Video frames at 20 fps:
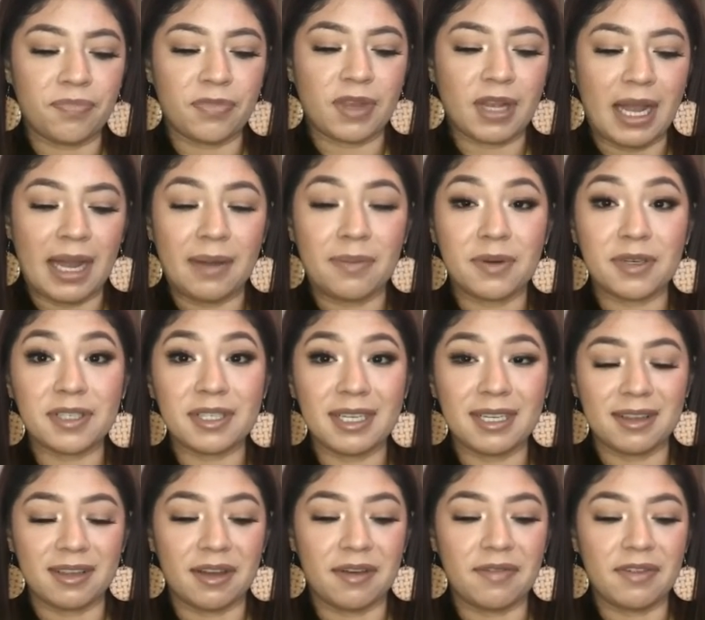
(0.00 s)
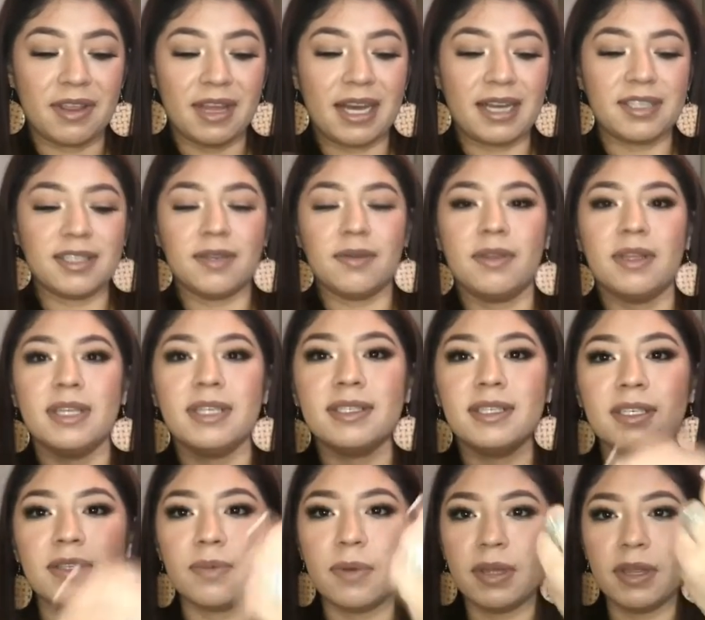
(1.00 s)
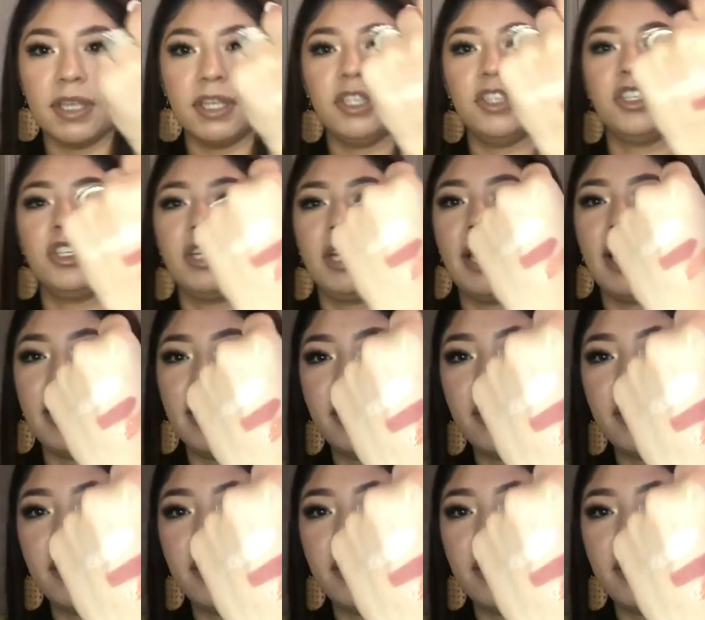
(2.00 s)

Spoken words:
I personally loved that. So this is what the shade